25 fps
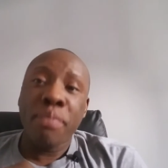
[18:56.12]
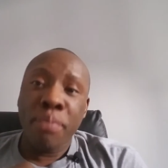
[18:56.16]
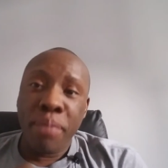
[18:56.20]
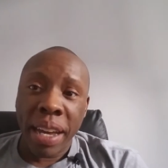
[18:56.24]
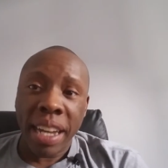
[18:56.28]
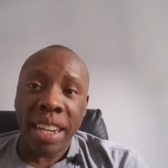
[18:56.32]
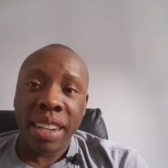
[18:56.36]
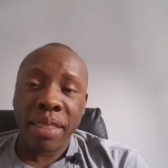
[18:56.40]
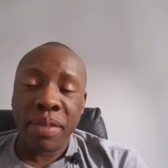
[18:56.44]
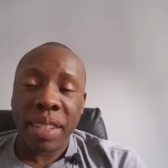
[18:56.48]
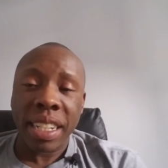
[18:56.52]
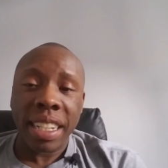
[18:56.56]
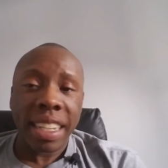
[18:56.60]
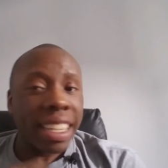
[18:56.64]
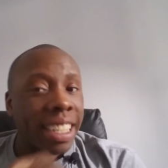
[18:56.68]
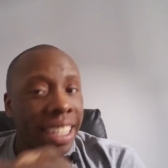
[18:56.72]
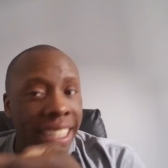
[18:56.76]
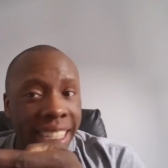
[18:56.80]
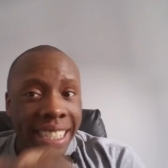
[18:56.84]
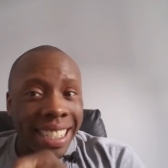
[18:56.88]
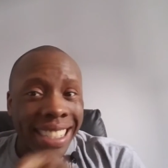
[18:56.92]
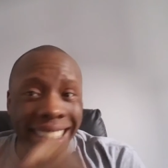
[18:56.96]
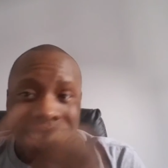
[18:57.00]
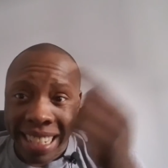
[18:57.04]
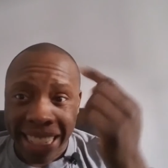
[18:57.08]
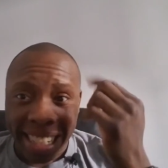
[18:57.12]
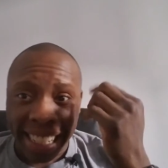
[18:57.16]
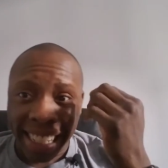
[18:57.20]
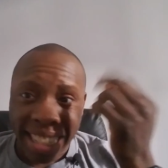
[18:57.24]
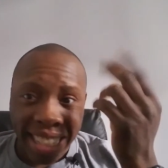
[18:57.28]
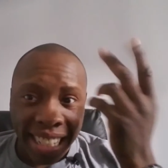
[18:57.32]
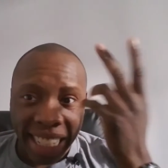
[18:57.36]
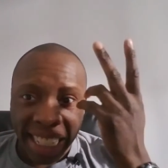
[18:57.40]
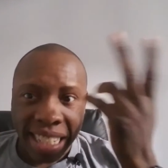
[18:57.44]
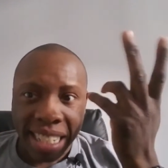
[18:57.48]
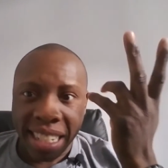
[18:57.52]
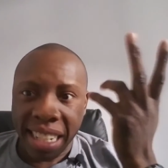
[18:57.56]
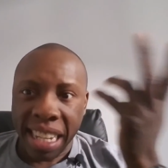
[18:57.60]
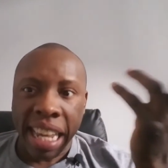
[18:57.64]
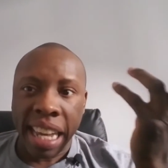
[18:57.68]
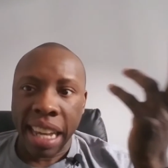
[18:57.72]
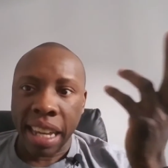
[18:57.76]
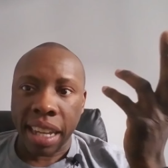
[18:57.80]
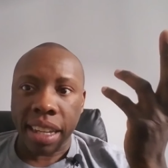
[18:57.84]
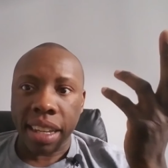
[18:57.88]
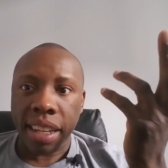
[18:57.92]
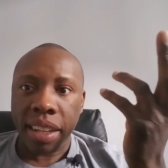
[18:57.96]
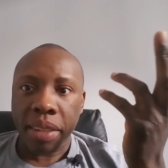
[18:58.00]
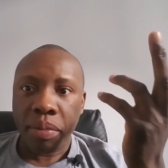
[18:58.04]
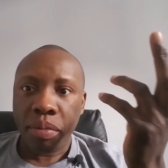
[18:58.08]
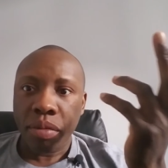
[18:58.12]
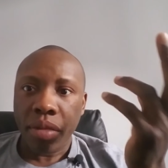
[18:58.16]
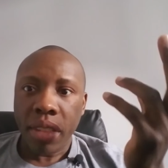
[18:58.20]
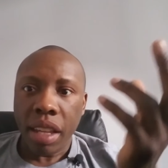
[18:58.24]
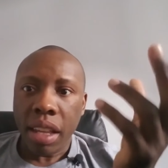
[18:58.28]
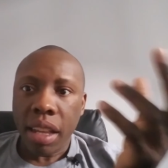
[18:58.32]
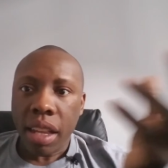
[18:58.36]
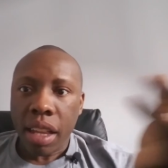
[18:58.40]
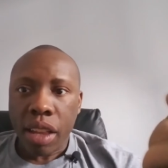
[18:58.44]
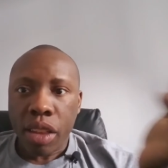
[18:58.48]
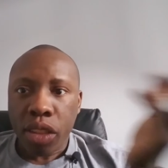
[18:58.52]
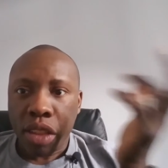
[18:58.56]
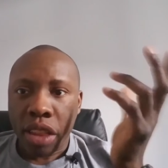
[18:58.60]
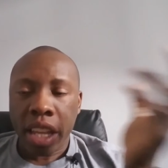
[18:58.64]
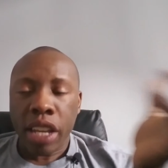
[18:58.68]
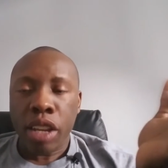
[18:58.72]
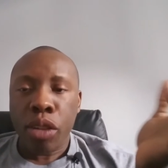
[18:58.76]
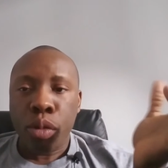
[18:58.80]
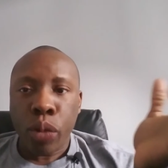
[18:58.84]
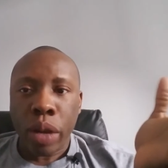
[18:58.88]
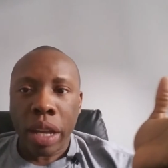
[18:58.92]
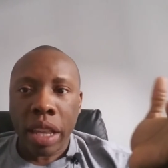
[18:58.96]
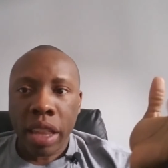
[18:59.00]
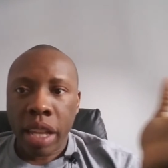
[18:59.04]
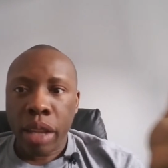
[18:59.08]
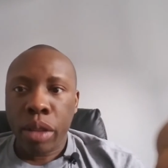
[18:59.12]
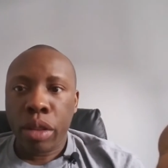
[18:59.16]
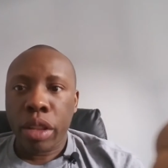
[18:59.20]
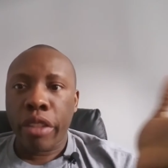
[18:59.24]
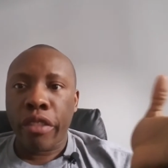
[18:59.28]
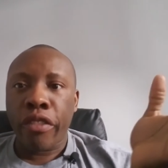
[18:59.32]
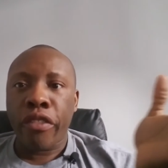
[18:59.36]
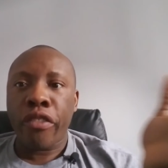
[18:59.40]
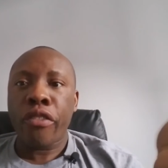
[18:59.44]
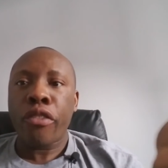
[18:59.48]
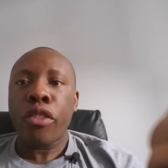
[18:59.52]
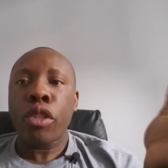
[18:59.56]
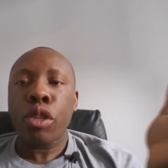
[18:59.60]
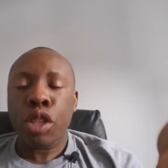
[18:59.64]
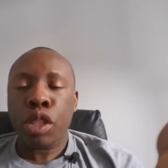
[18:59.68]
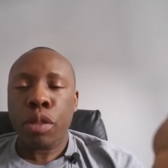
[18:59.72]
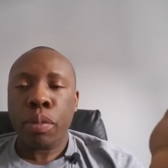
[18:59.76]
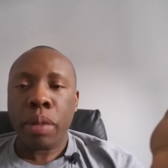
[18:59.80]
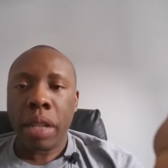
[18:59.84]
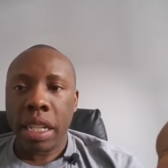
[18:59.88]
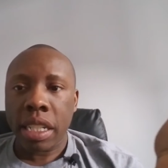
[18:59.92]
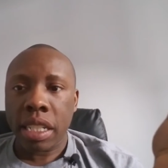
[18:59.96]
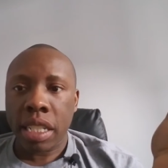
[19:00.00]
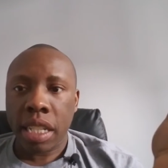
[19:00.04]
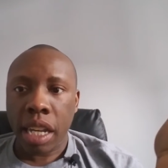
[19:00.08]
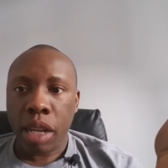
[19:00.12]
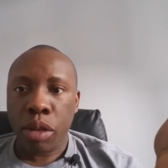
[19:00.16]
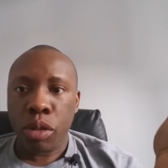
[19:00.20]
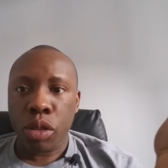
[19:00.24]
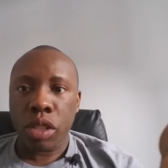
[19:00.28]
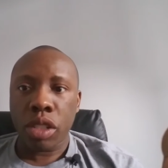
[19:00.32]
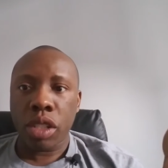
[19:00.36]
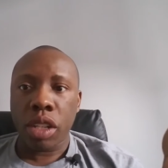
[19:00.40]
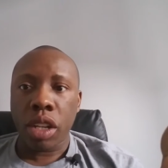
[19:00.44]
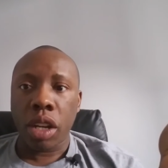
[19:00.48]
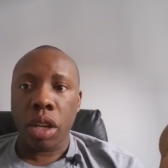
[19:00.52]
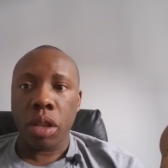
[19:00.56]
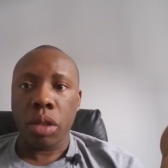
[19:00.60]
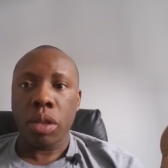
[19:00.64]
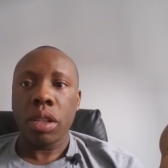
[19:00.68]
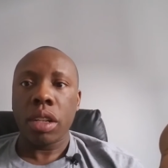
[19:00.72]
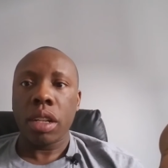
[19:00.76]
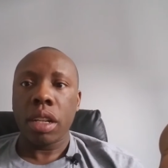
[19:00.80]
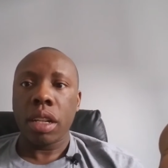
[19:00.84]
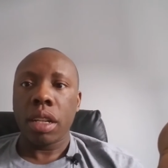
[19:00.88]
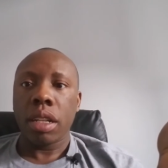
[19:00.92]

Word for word: Better be- think. Think where they the first place they will go.